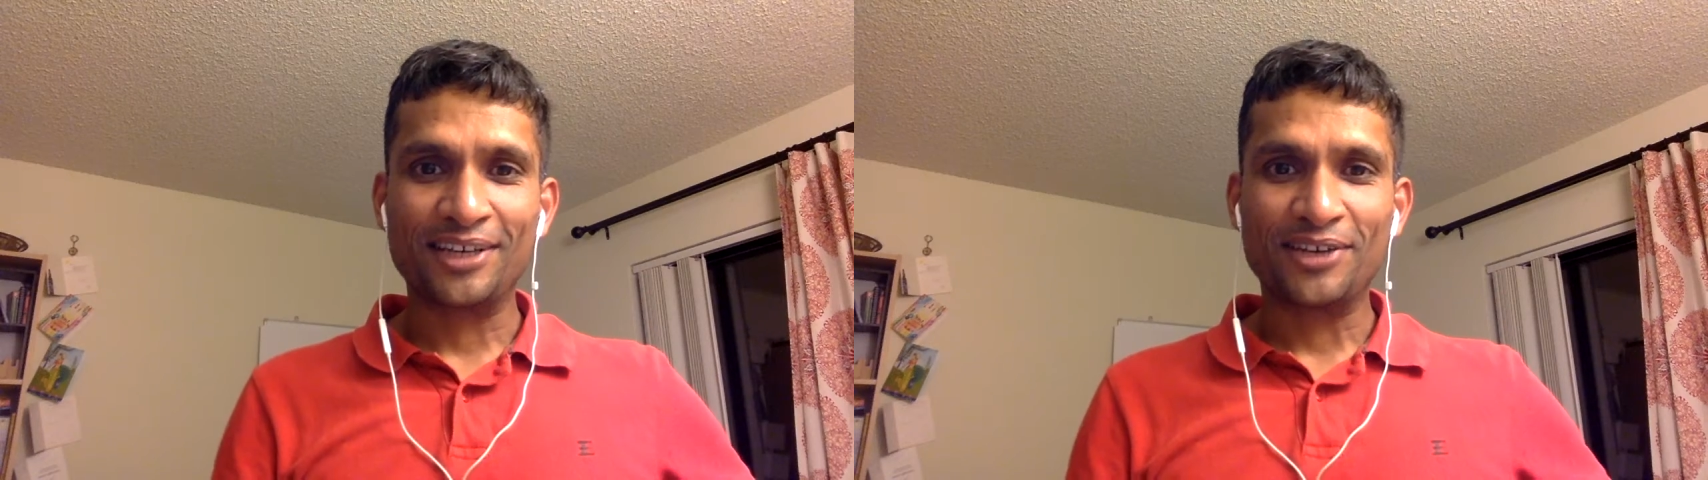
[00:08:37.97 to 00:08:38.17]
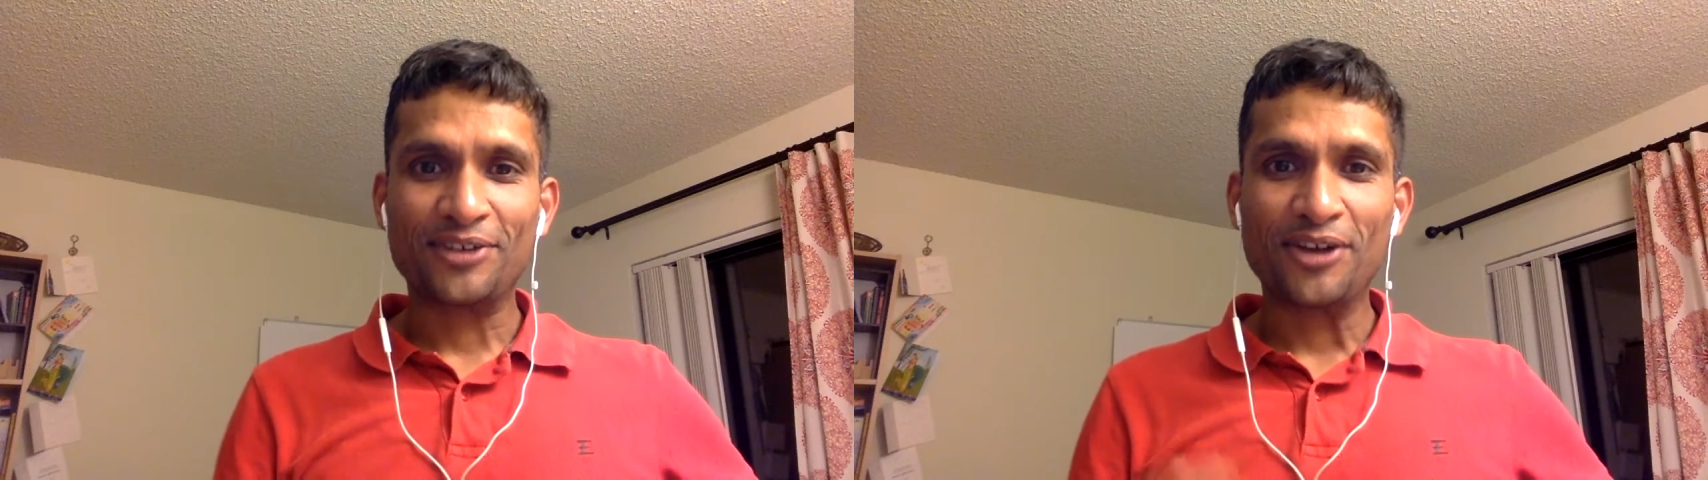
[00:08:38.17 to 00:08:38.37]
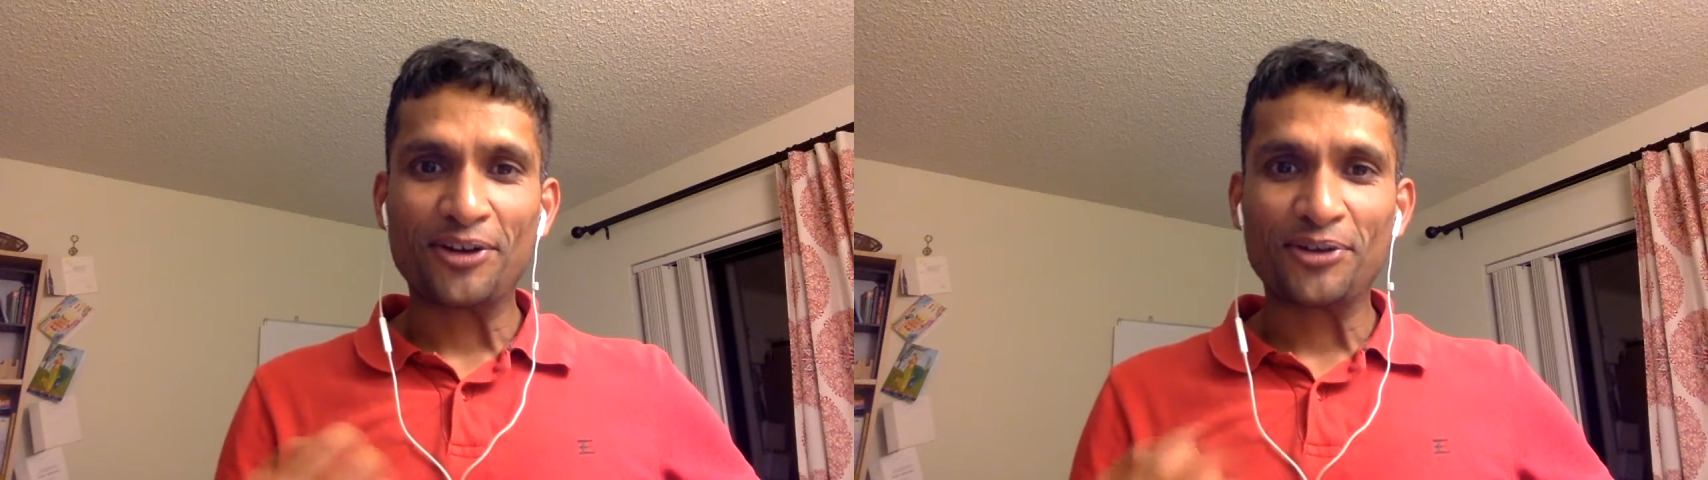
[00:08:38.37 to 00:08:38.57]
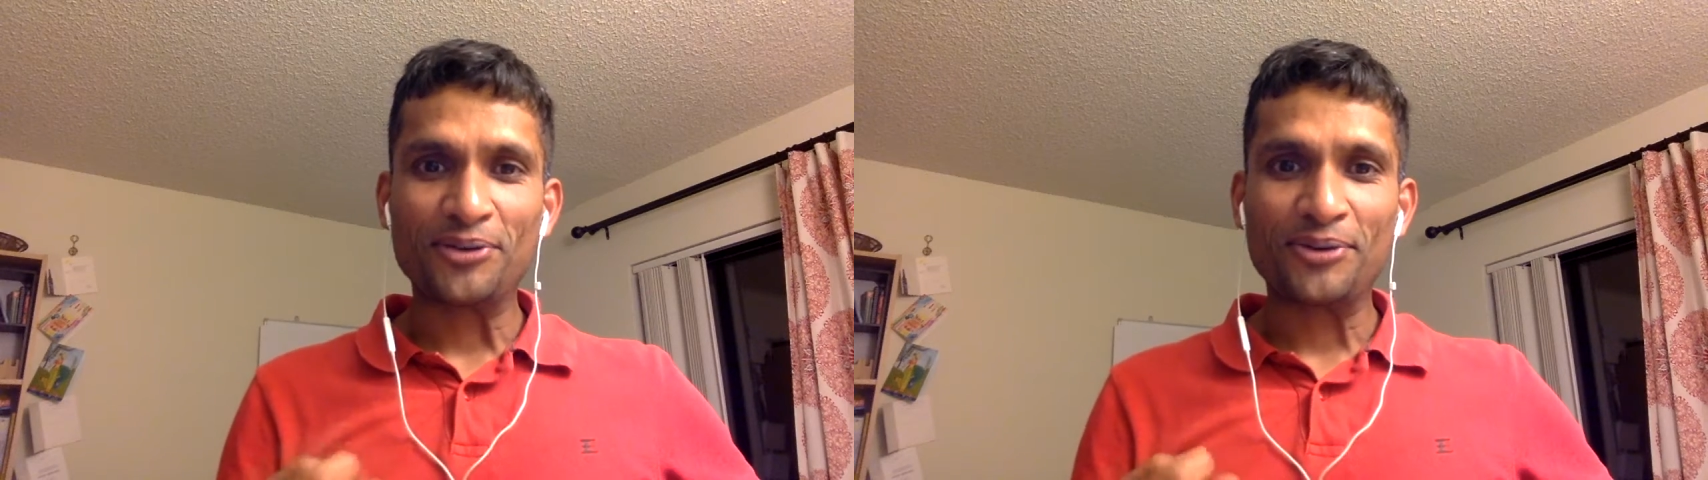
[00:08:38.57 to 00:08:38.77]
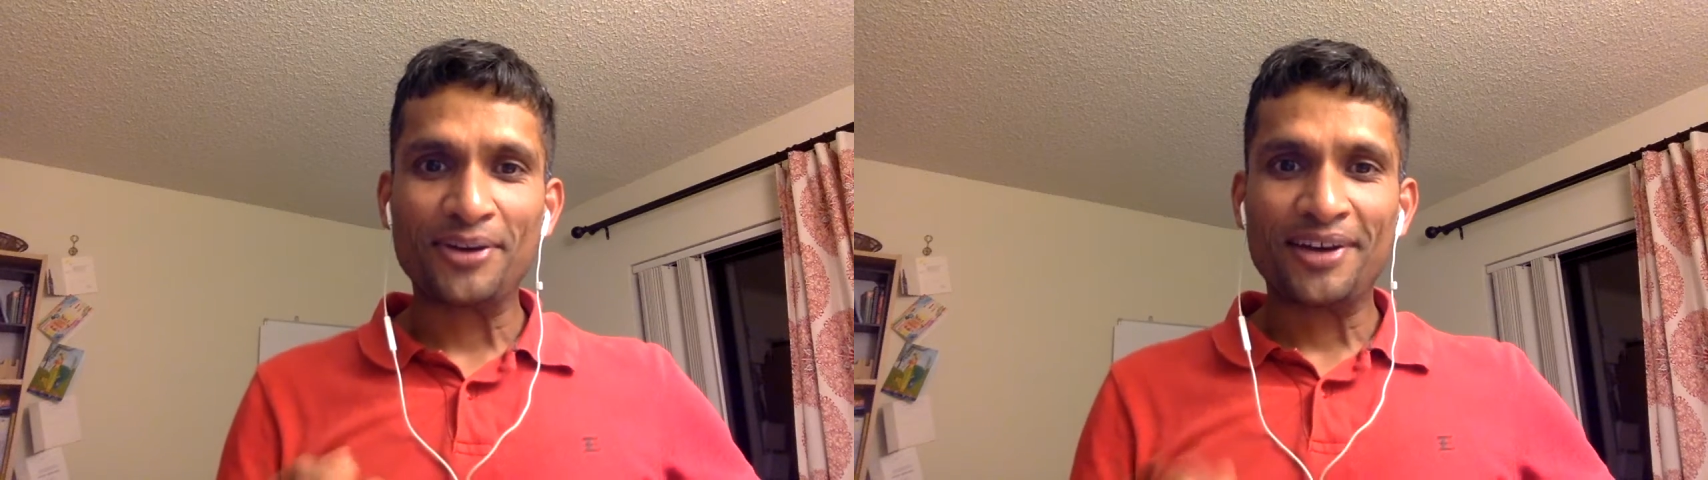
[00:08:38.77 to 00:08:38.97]
you have
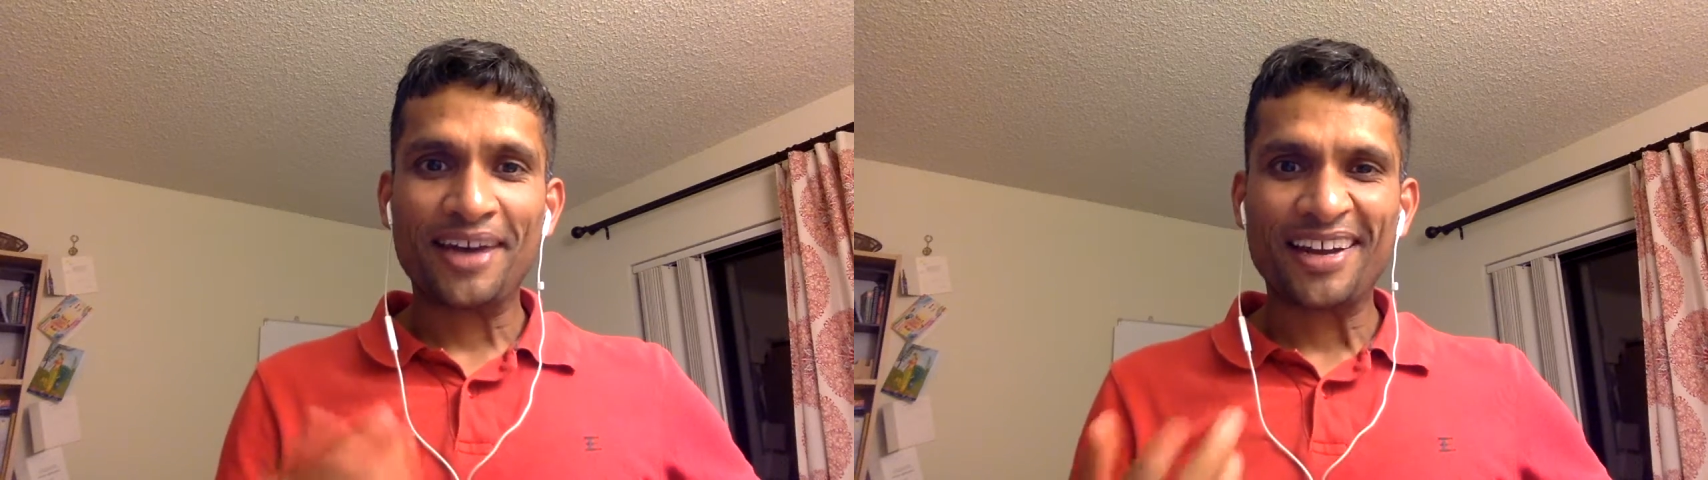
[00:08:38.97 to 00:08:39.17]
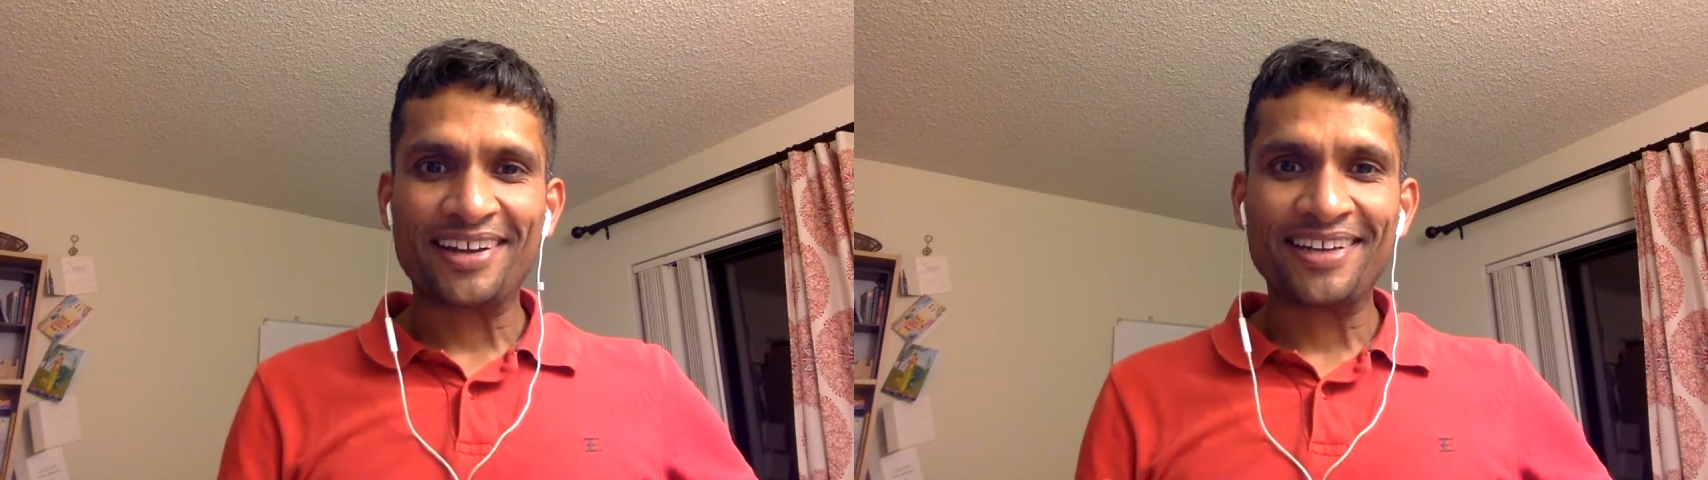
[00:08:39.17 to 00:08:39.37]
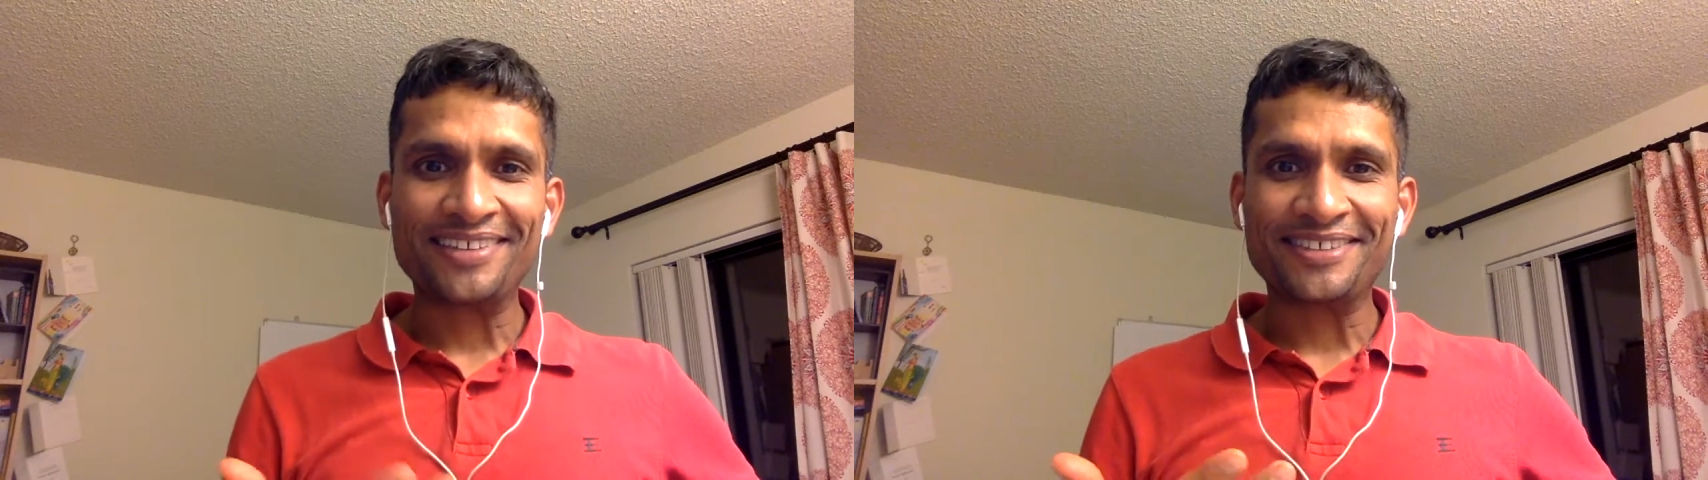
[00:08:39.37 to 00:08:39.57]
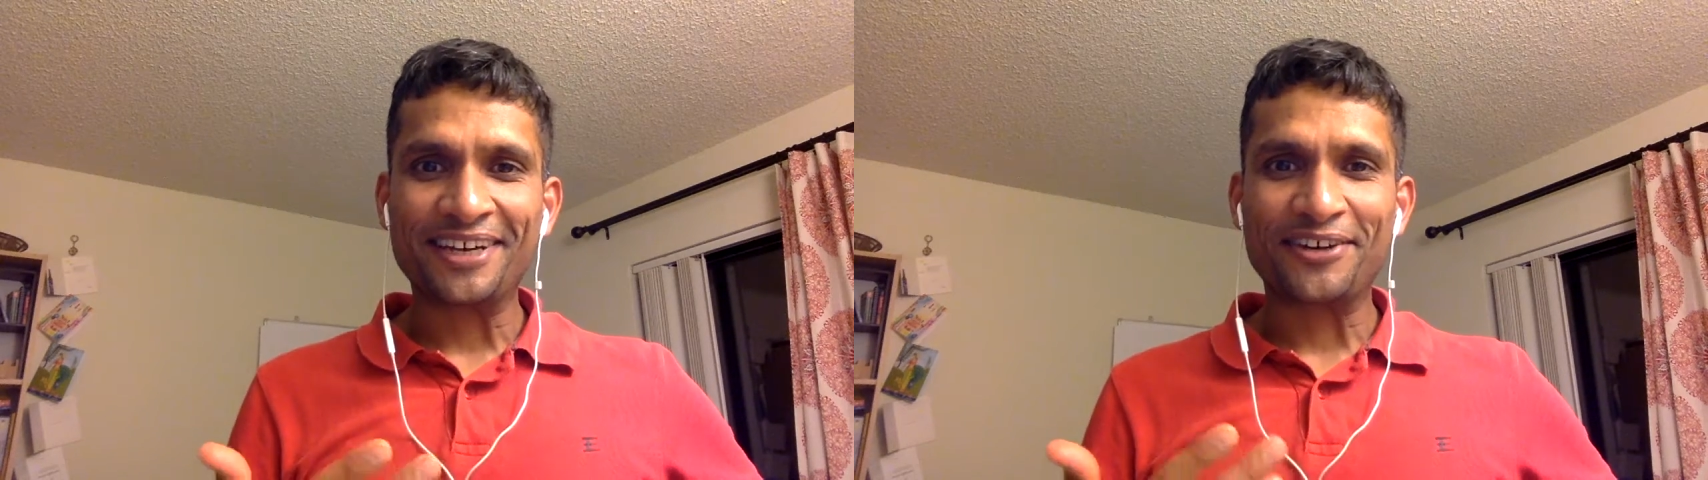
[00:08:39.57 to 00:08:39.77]
to at least